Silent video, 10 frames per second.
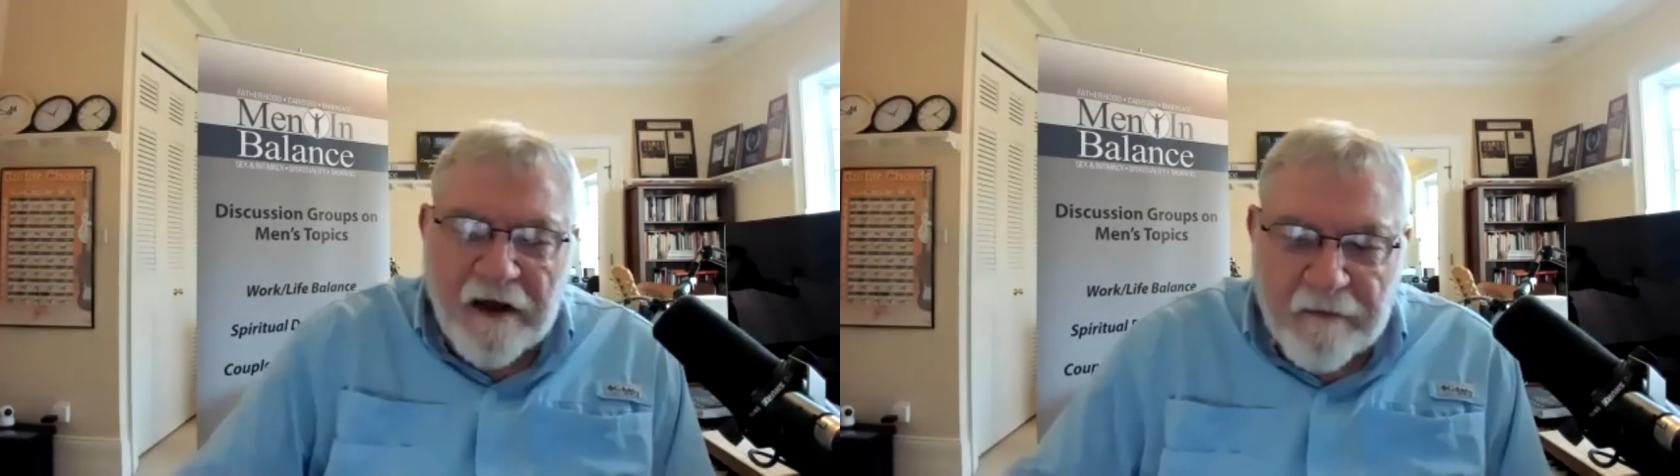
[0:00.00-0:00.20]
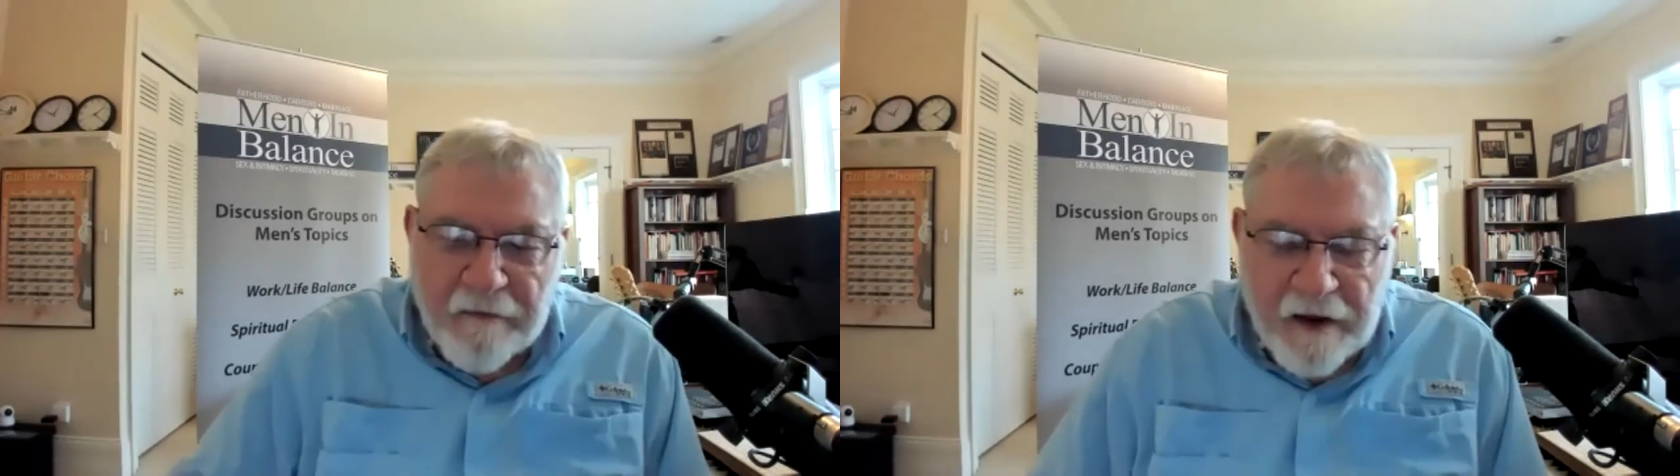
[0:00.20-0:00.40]

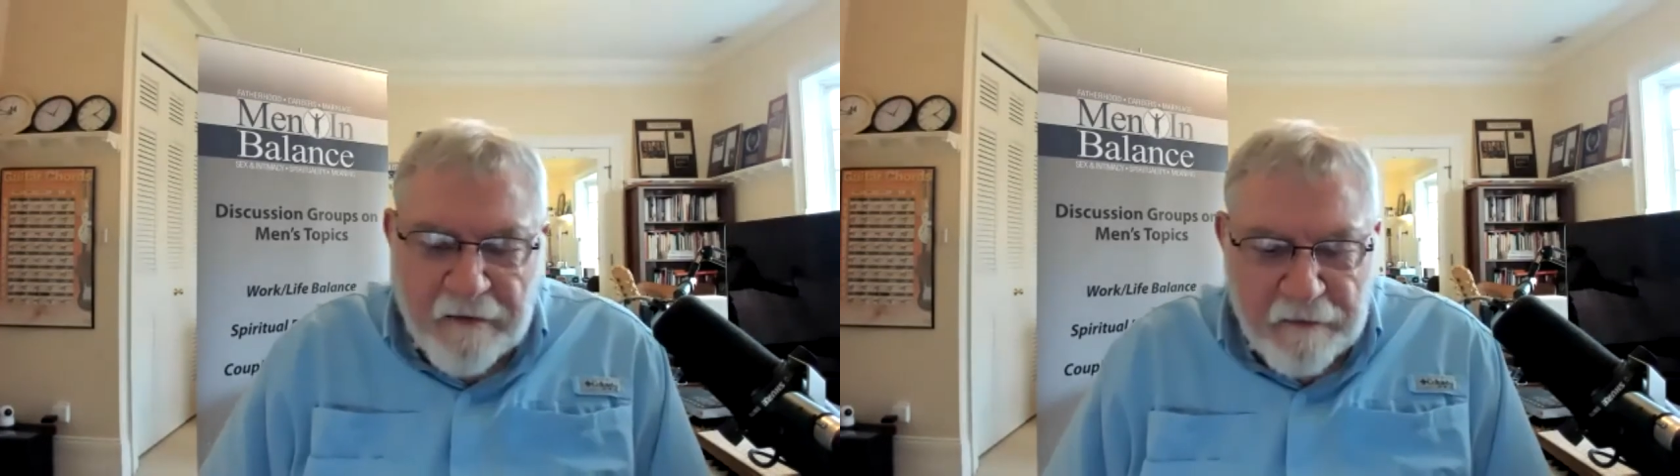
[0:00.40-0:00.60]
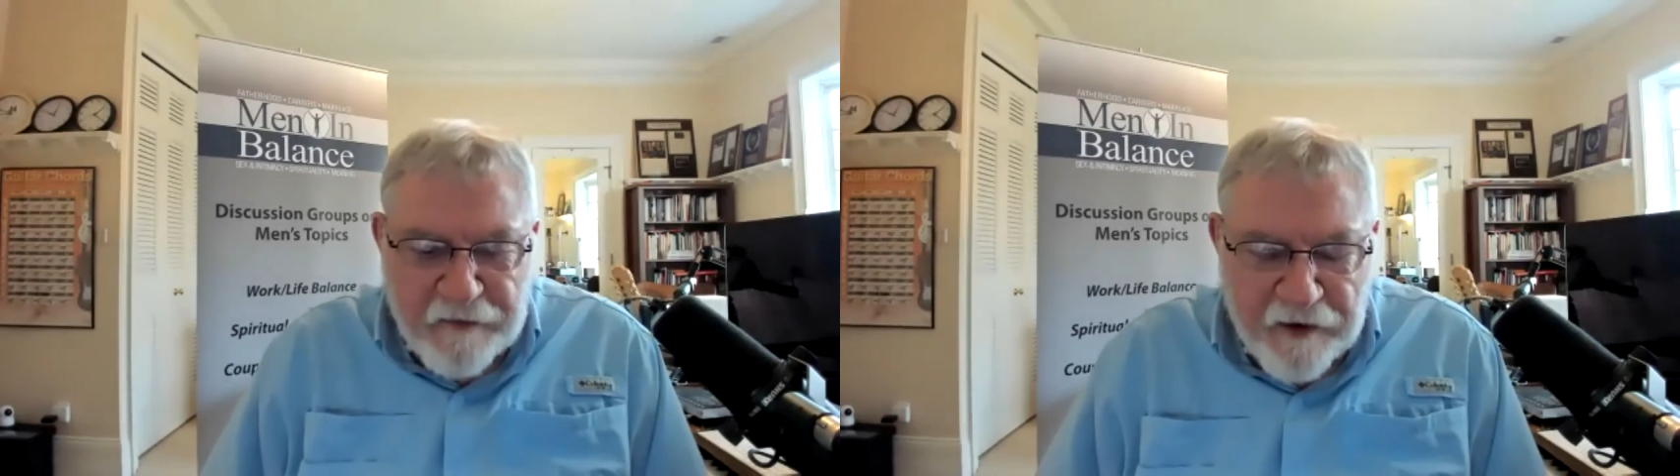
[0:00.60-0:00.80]
um,
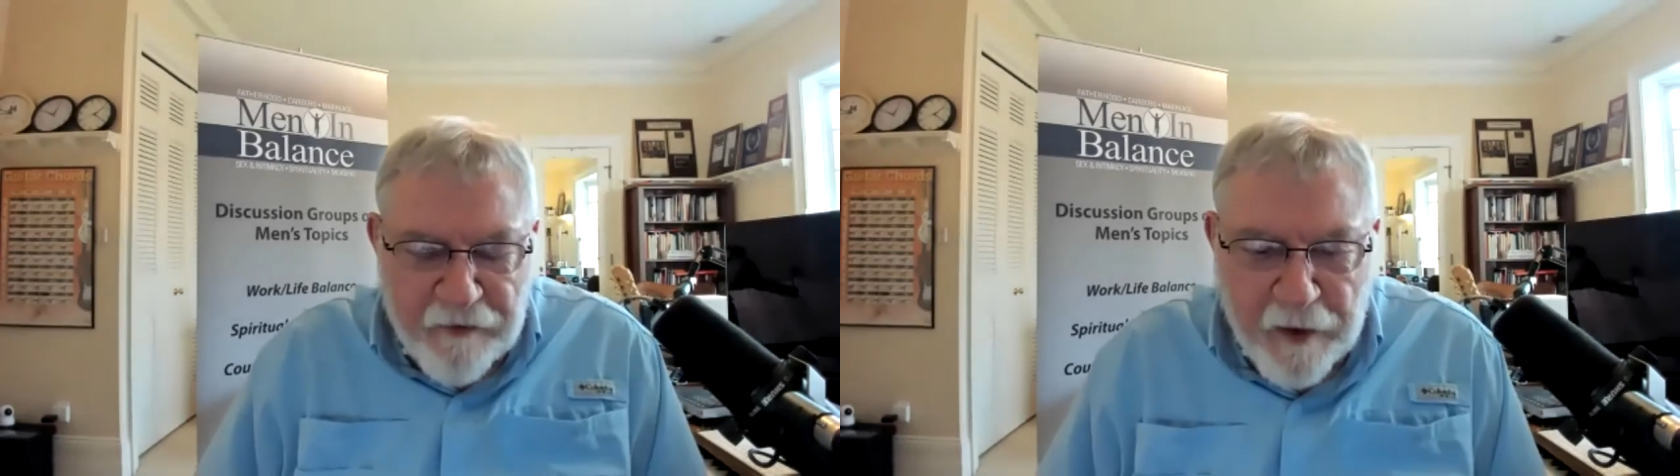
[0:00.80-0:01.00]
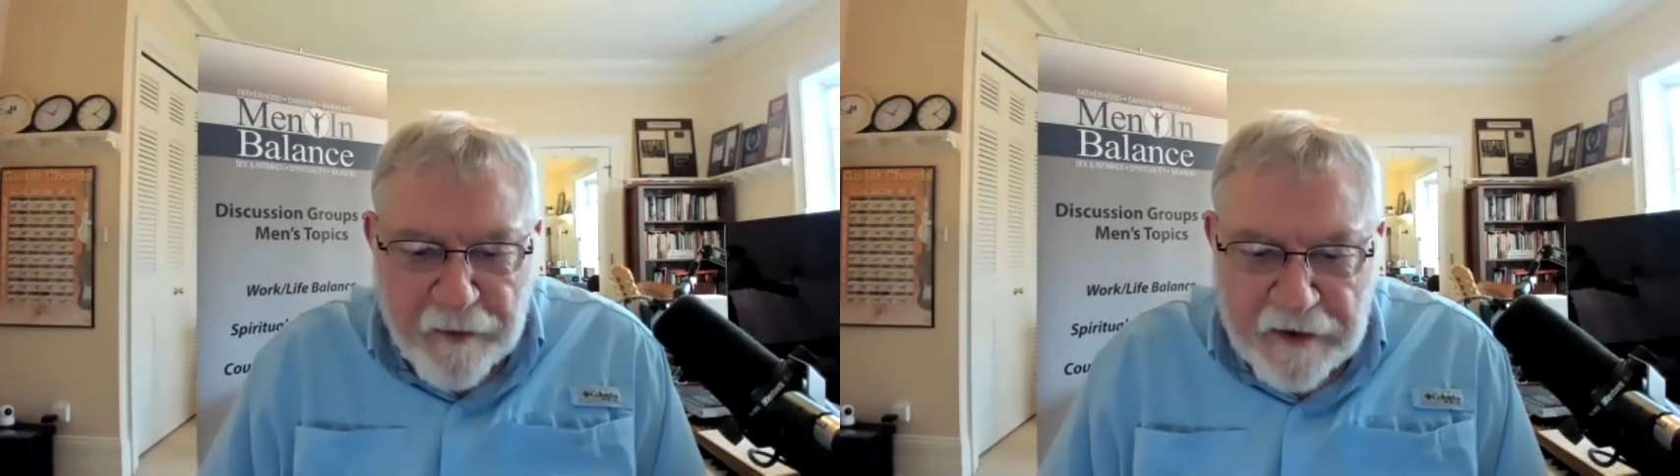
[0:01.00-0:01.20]
I'm trying to
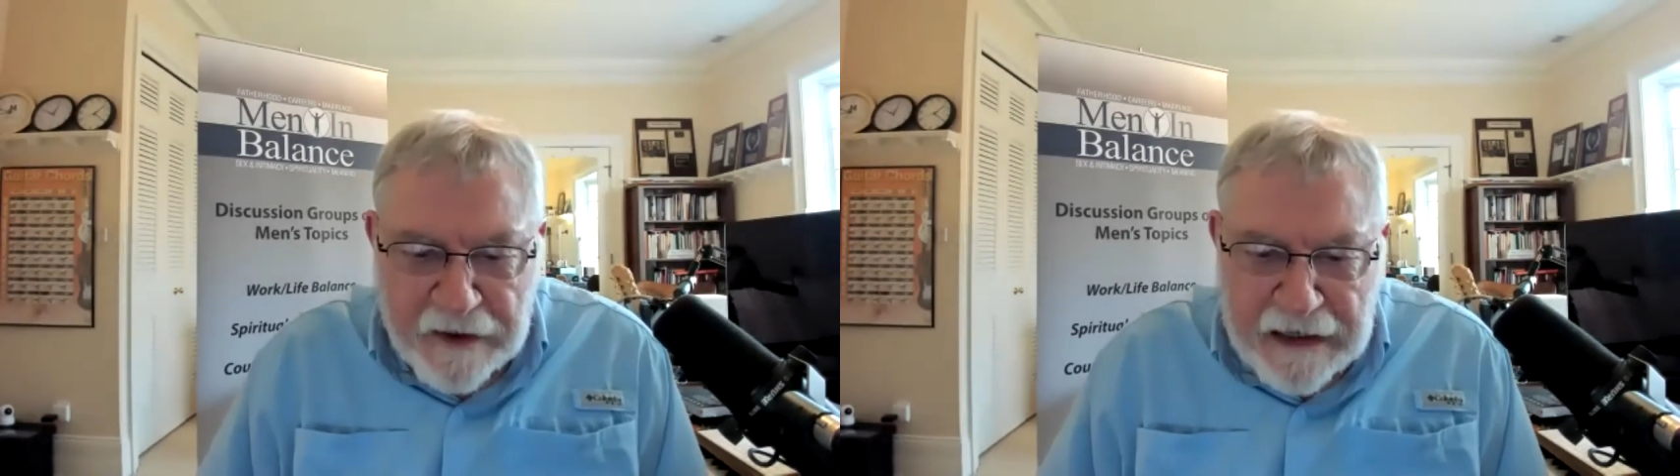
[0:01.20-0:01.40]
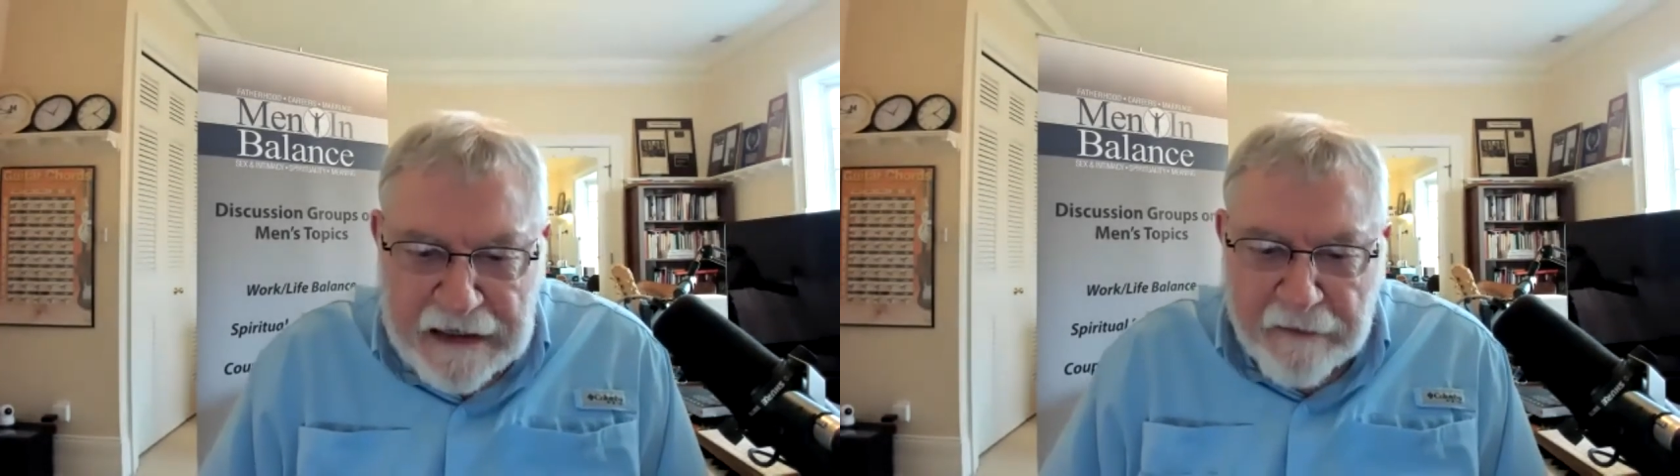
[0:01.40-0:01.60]
remember the
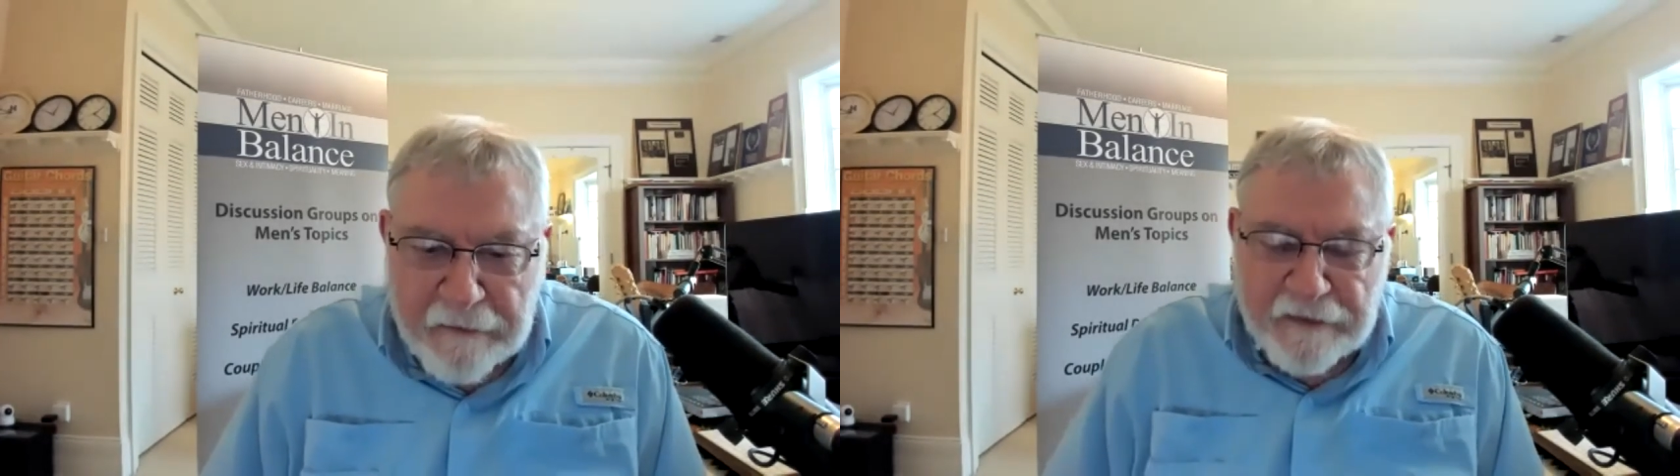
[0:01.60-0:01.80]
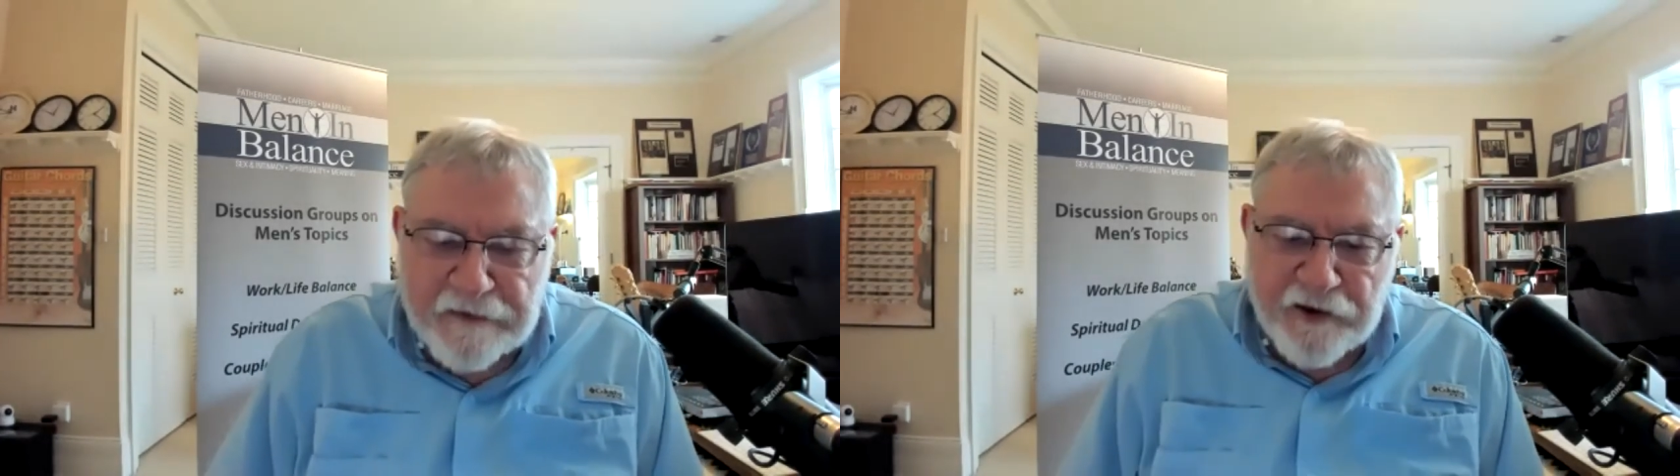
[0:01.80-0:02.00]
name.